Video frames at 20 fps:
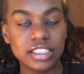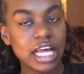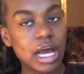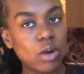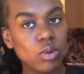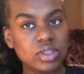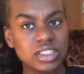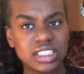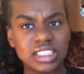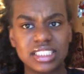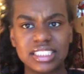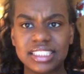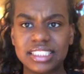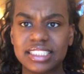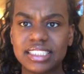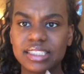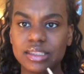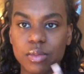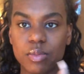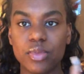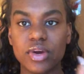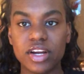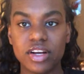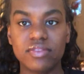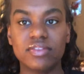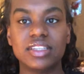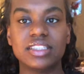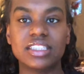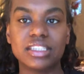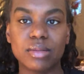Now it's December, end
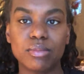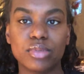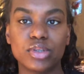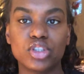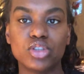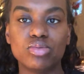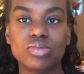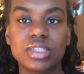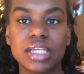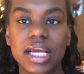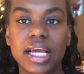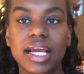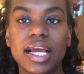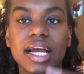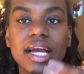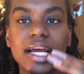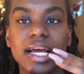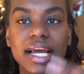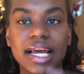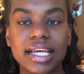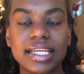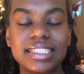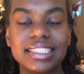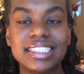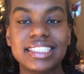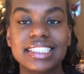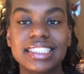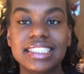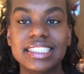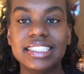of December
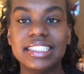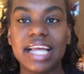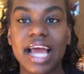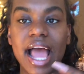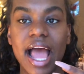2K18,